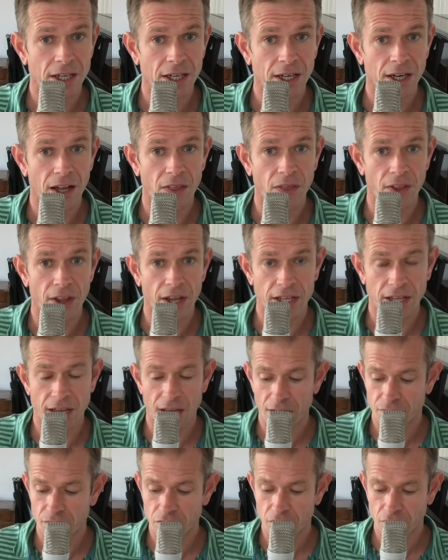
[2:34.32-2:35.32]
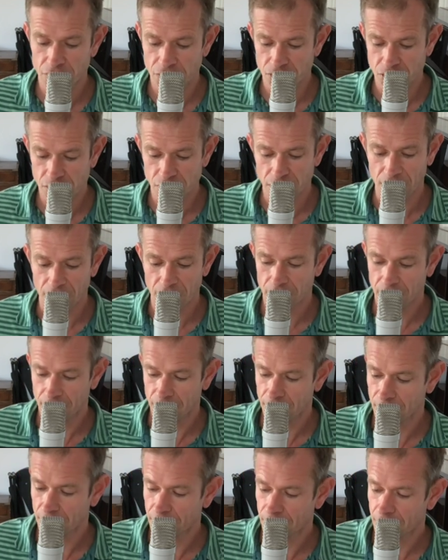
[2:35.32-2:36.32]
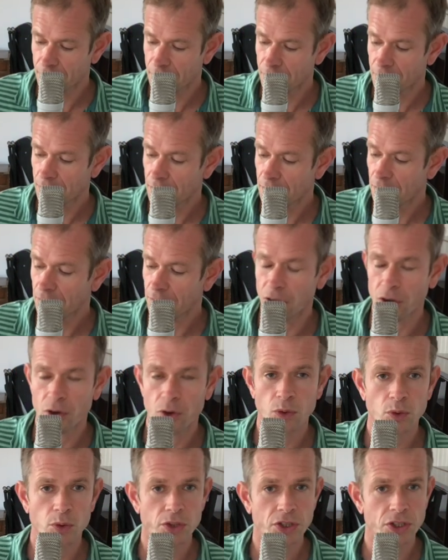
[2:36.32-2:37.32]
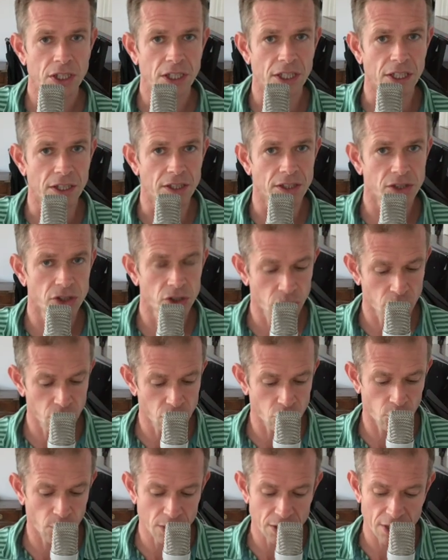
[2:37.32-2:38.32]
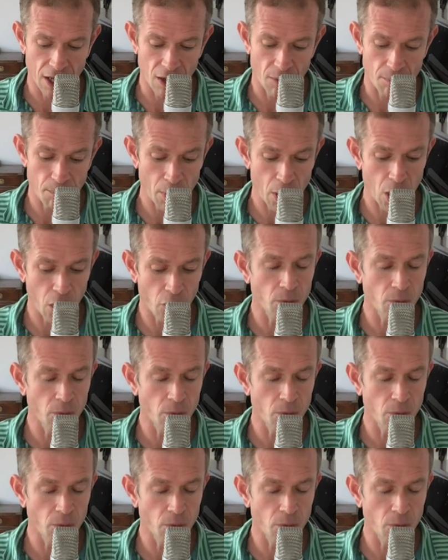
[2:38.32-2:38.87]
and there you have another C. They're all Cs. You can do it down below